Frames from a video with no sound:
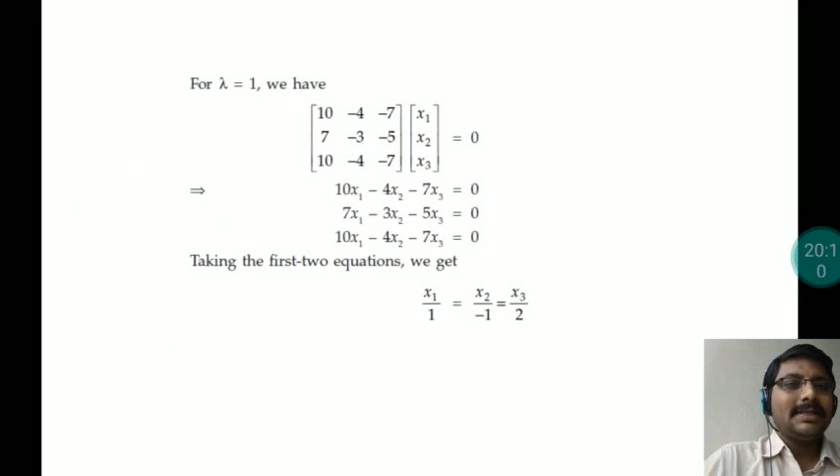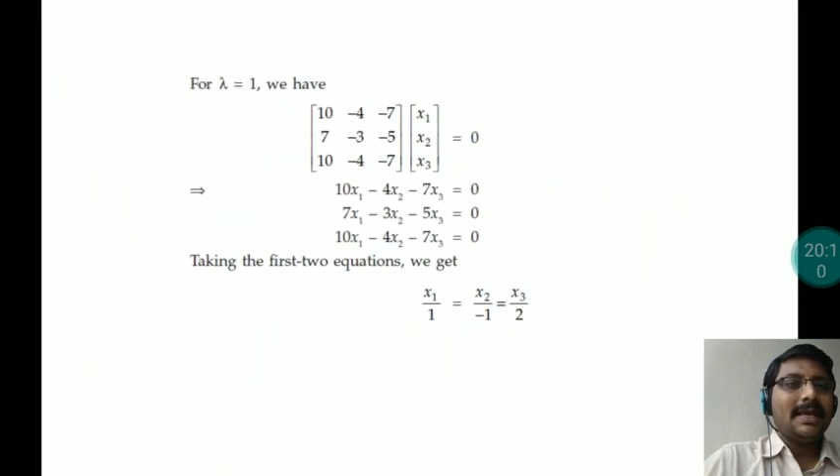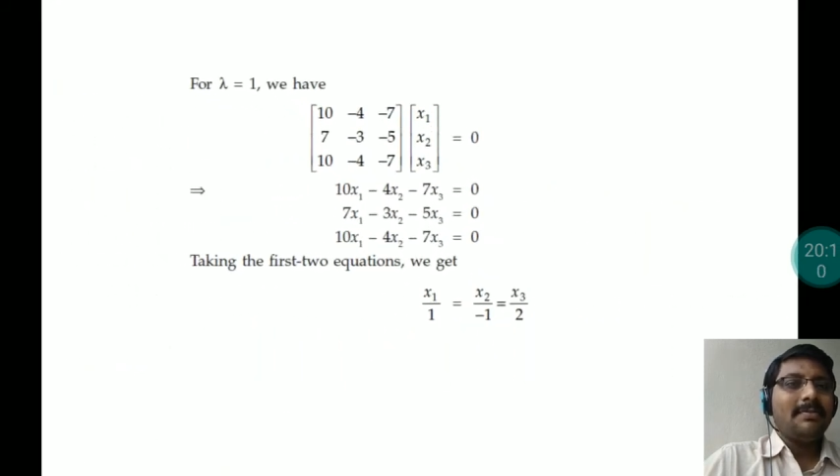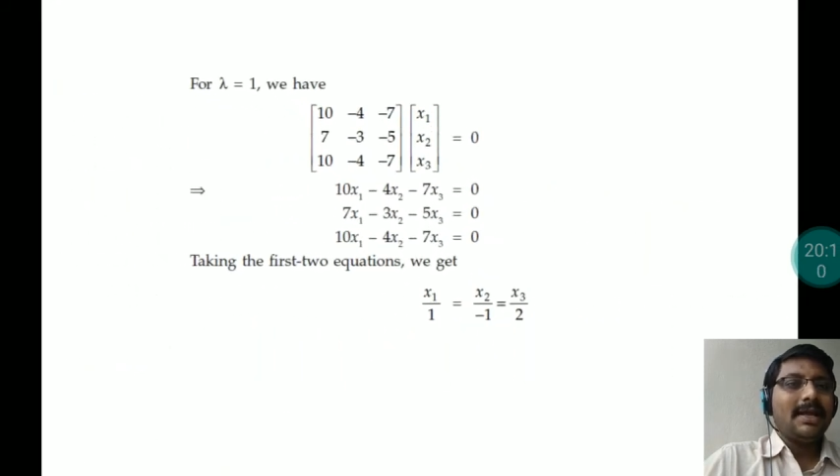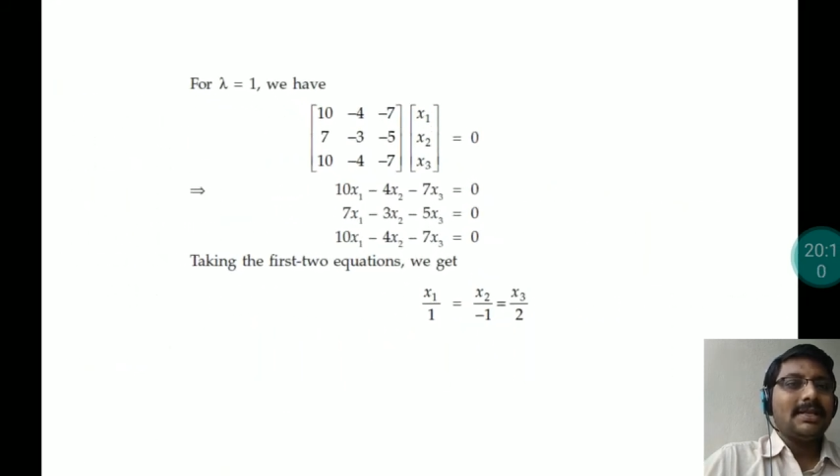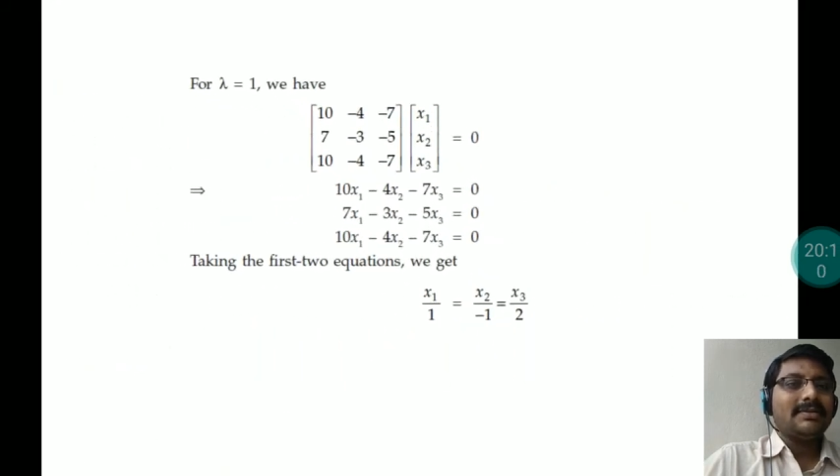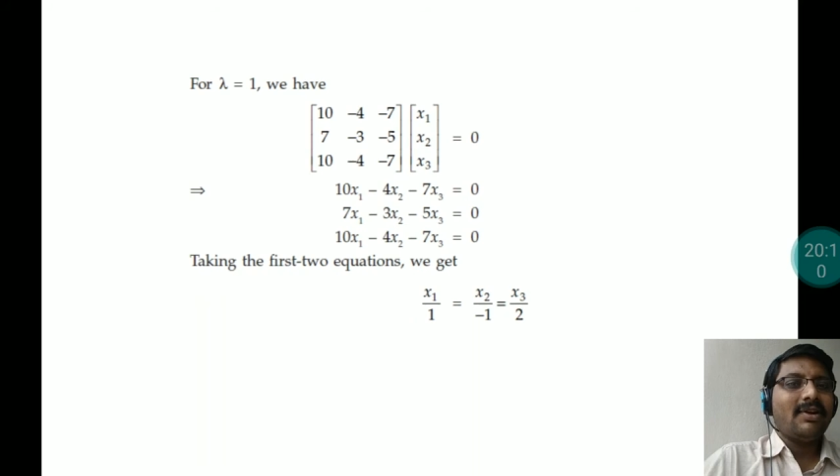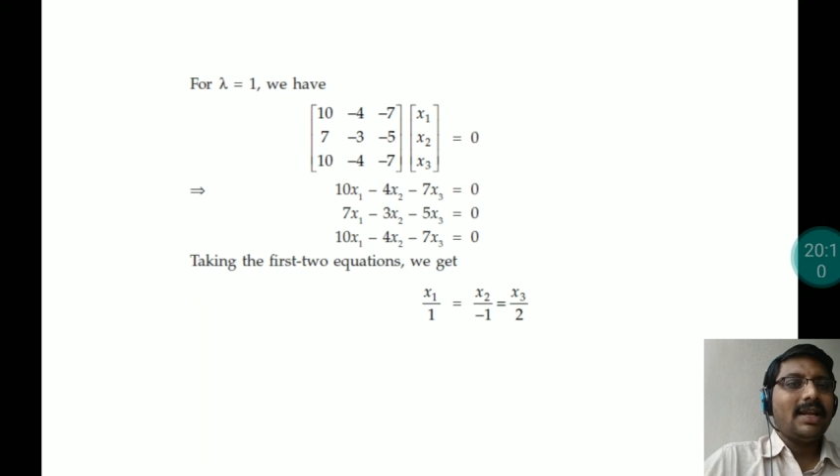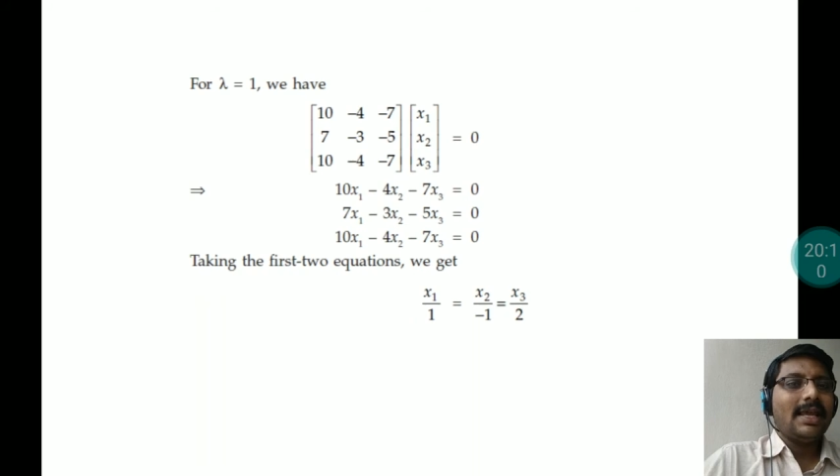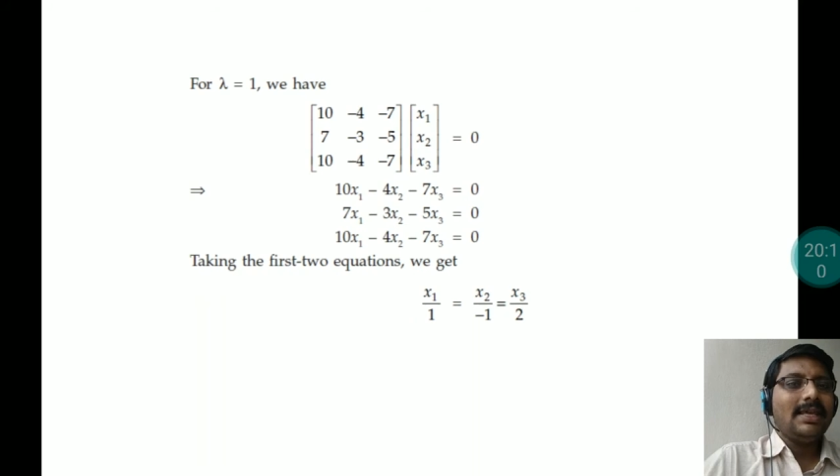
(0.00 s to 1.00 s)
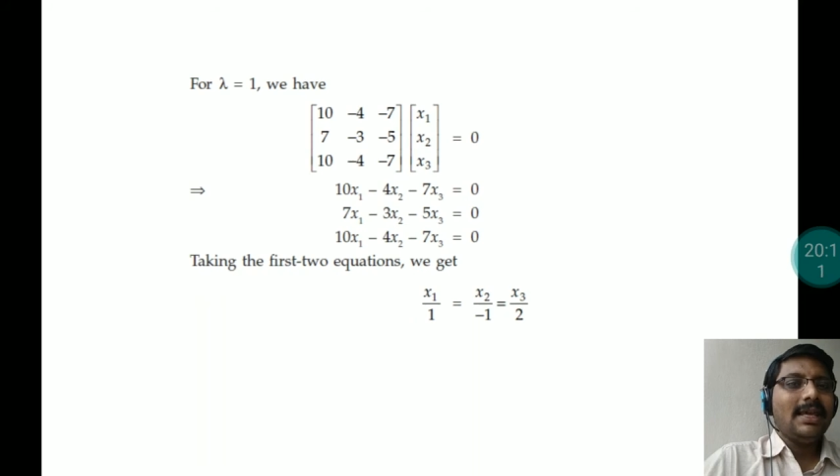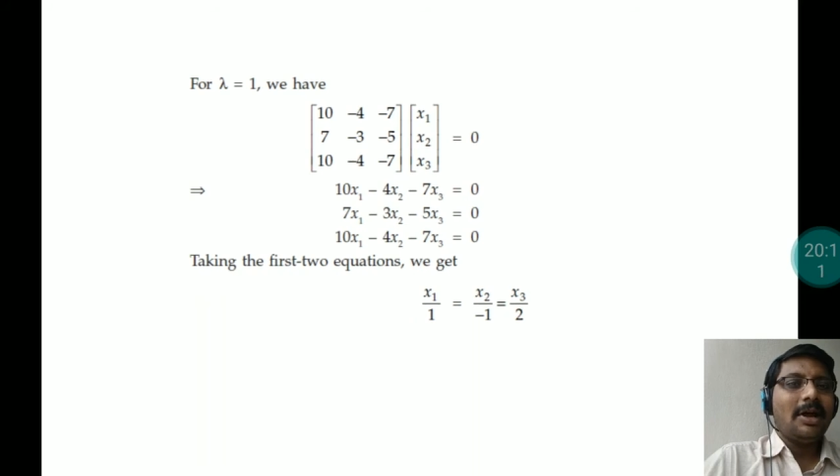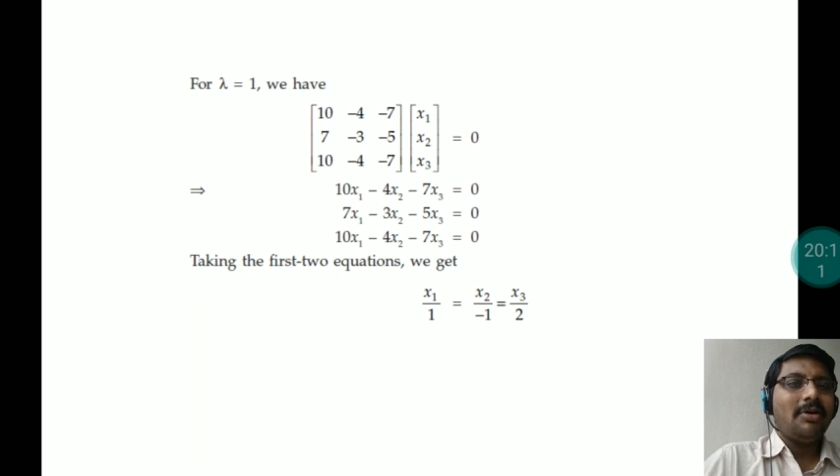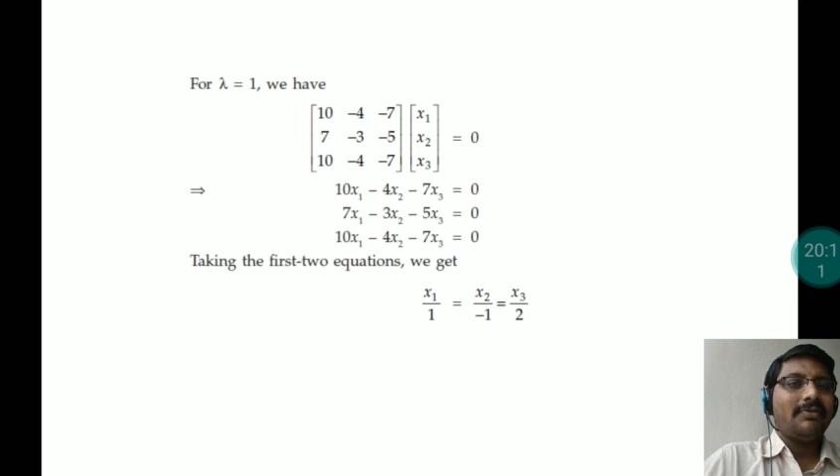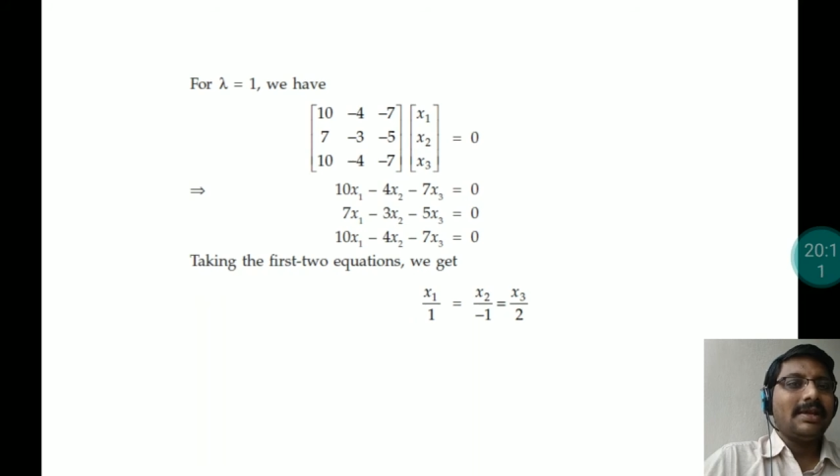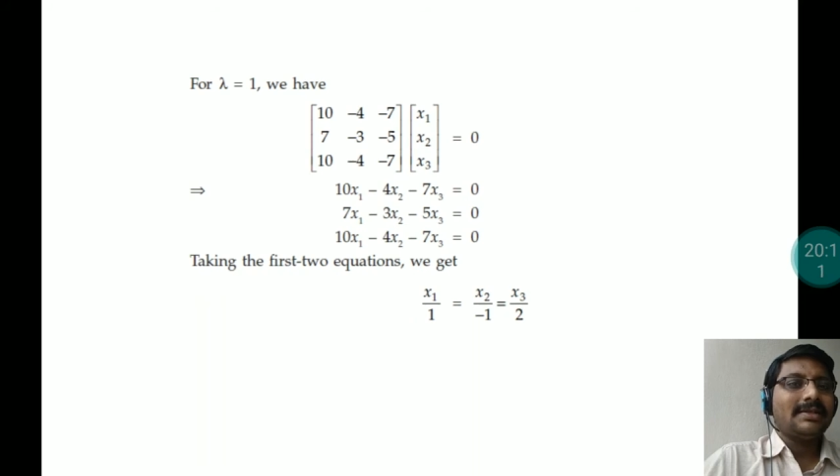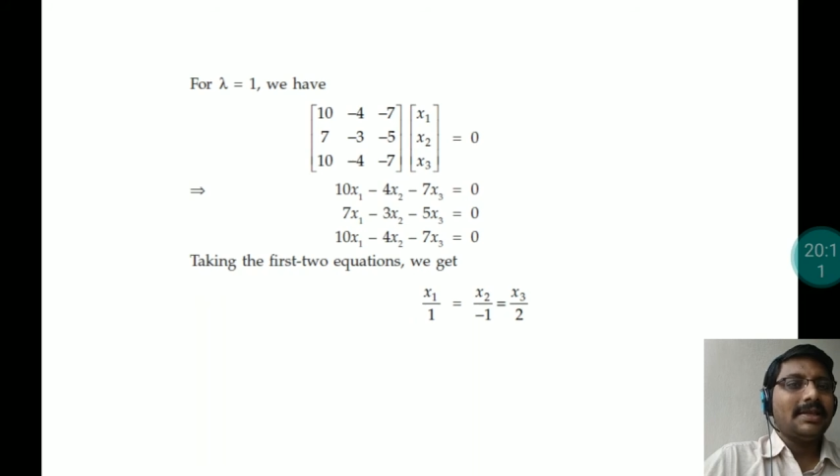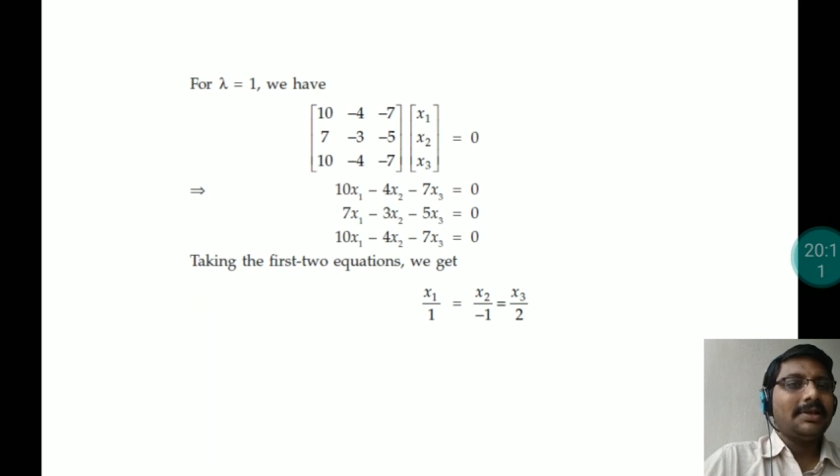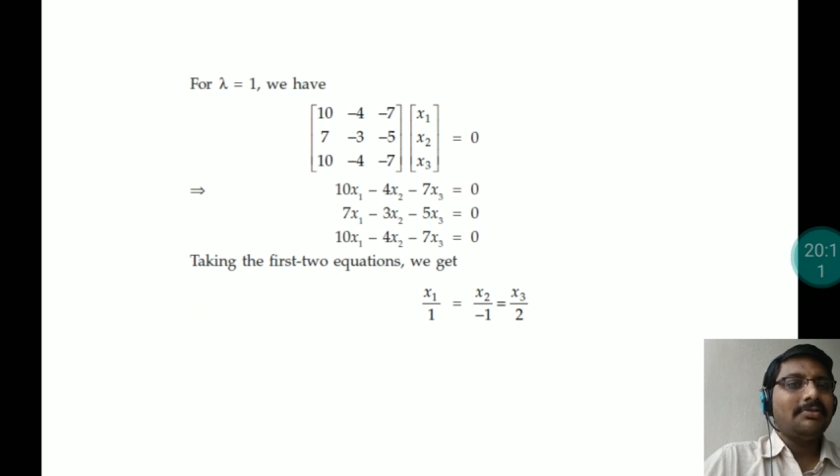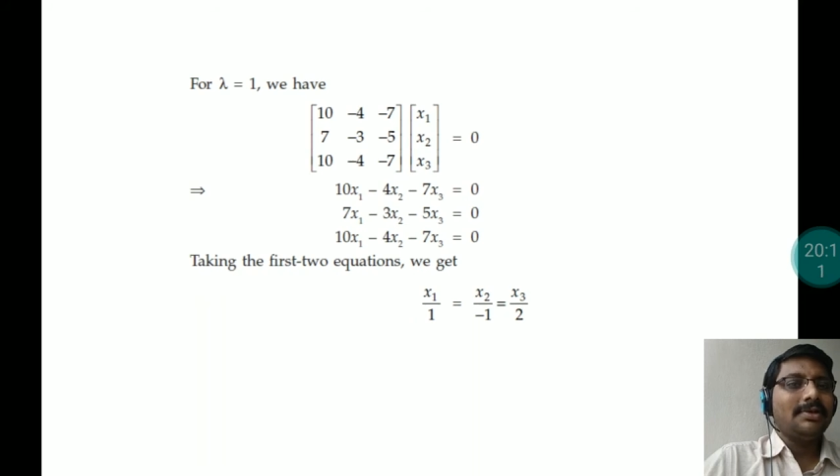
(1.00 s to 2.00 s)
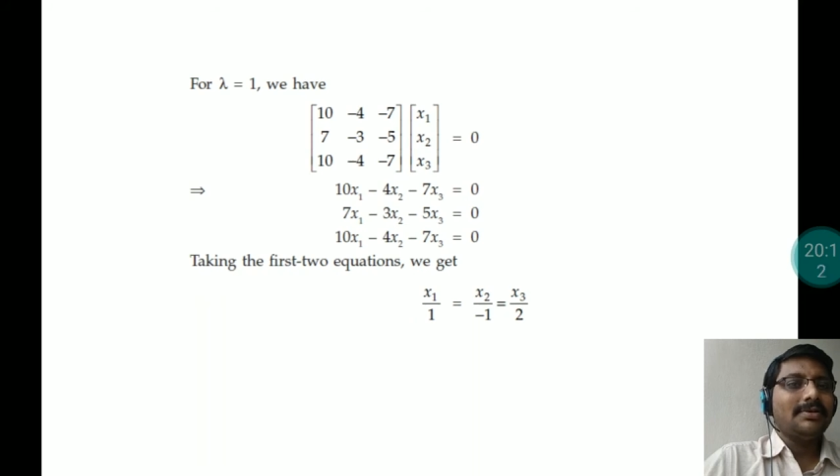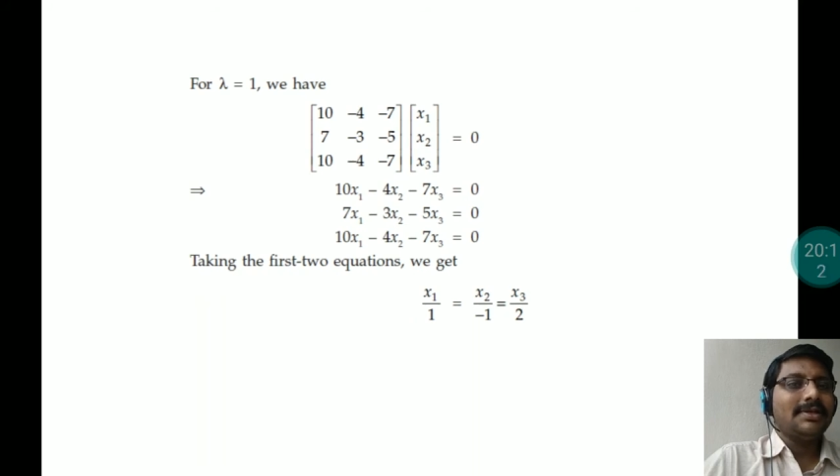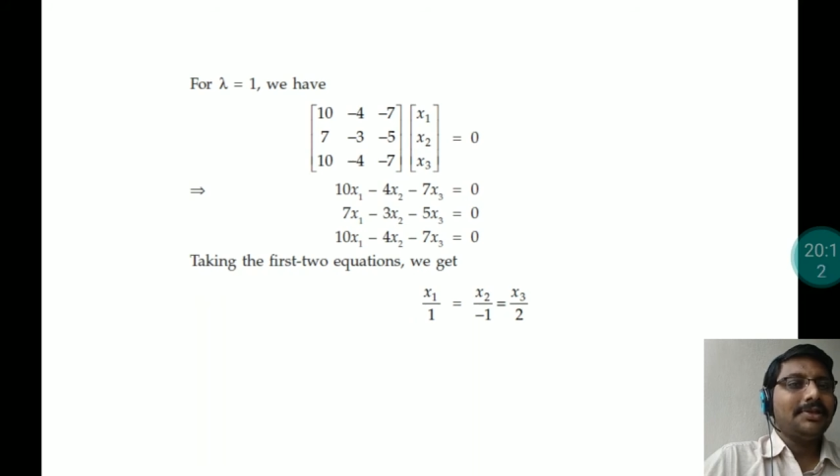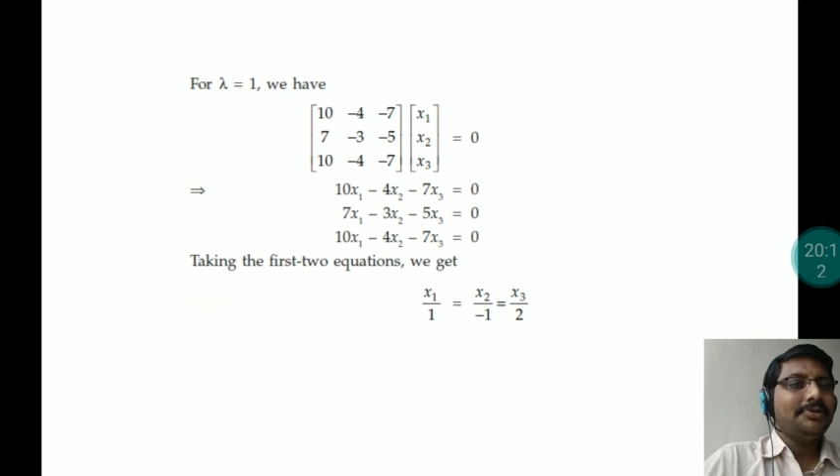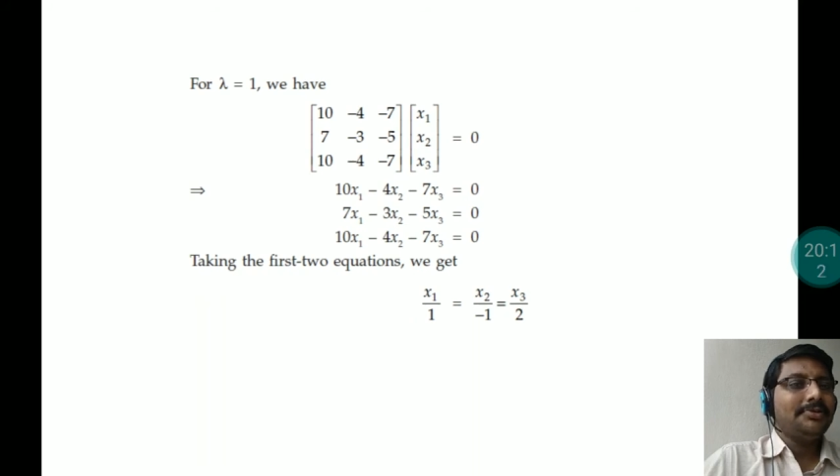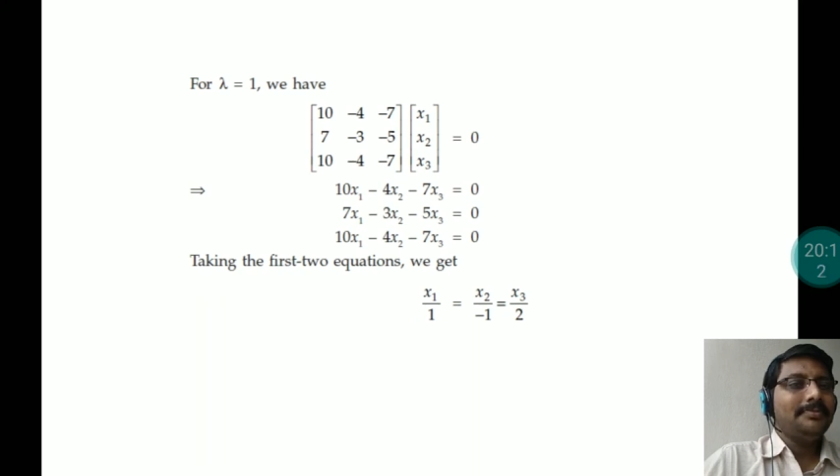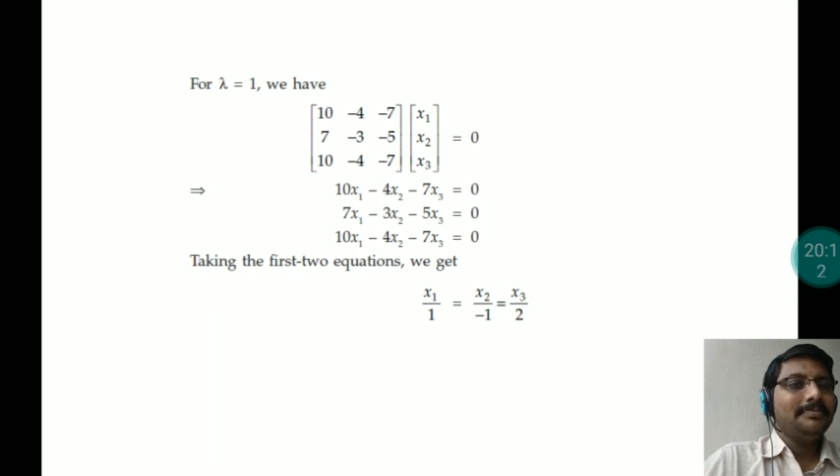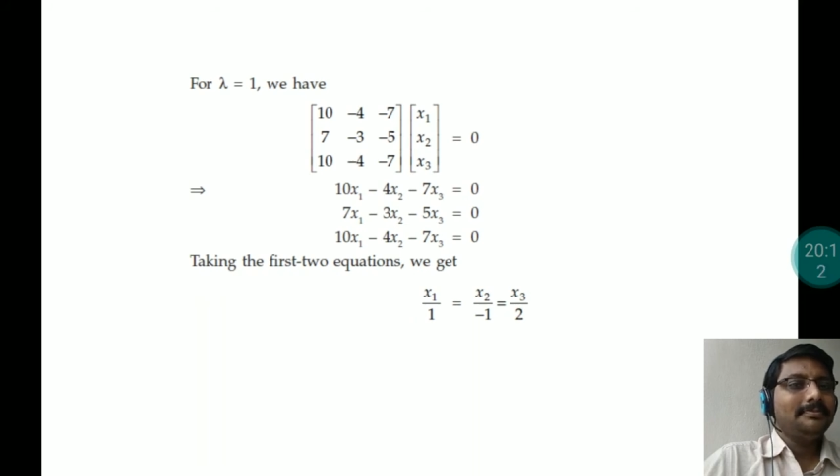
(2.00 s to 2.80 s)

a minus 1i of x equal to 0,